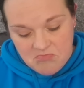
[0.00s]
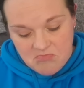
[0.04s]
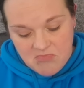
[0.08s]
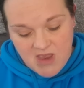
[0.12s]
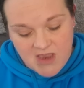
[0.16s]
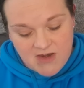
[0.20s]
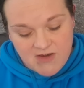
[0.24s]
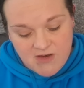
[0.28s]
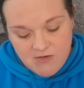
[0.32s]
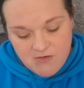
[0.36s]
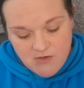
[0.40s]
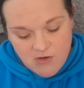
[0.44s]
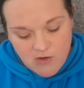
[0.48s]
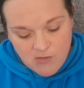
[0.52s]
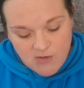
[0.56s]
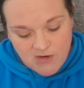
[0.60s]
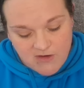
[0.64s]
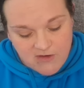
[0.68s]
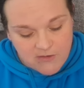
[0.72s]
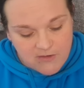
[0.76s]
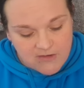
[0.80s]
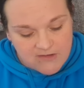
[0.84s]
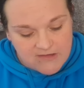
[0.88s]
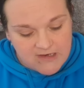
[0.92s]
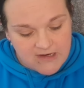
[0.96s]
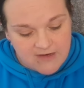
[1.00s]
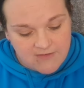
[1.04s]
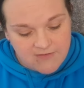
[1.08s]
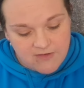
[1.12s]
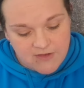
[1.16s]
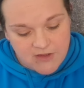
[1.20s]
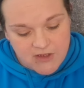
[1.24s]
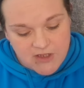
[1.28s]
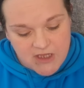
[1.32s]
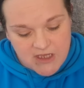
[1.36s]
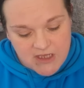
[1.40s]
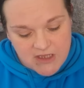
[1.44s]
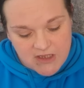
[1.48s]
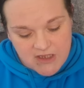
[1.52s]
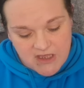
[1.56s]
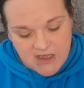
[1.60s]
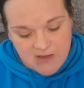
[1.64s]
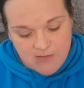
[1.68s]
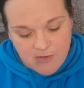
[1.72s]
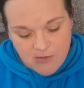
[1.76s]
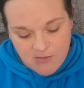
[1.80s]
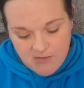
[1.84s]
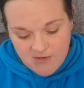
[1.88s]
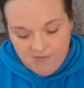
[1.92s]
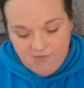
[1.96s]
I don't normally do it till after the cheat
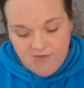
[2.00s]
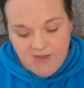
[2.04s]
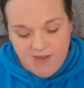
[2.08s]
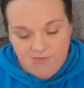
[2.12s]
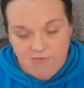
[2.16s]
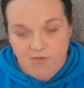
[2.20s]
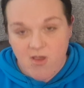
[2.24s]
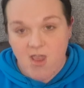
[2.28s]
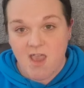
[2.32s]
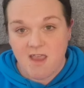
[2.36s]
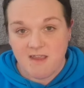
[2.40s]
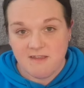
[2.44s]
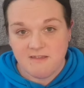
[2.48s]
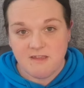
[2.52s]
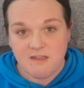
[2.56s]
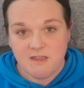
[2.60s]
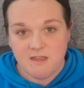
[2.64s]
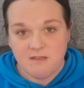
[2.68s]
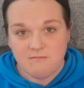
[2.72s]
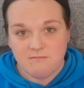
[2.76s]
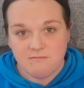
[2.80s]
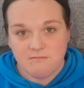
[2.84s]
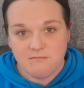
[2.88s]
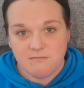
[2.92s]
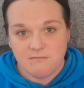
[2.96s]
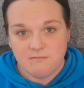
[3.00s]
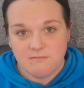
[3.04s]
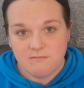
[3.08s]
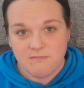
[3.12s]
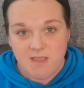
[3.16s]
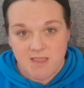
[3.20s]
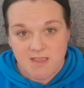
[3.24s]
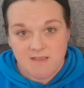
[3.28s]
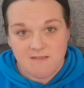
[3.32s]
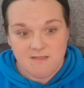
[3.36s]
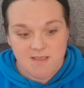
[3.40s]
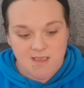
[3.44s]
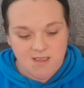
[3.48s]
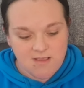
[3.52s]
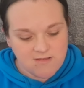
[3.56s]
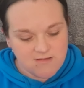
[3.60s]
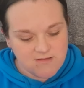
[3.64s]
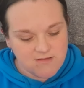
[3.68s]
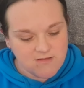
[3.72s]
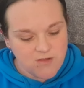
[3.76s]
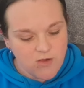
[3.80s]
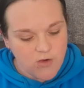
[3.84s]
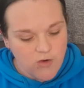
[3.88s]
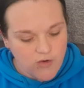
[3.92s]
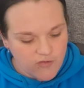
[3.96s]
sheet, but my favourite item is this,
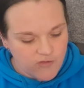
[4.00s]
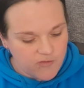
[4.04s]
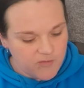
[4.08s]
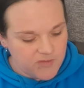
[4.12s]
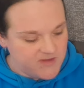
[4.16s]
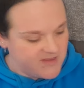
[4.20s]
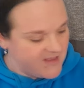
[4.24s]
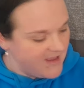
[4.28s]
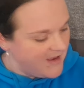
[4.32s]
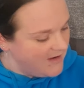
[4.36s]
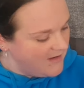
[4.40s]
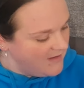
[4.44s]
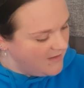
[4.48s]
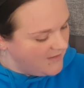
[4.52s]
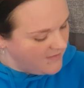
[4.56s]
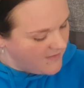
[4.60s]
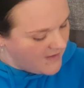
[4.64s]
100%.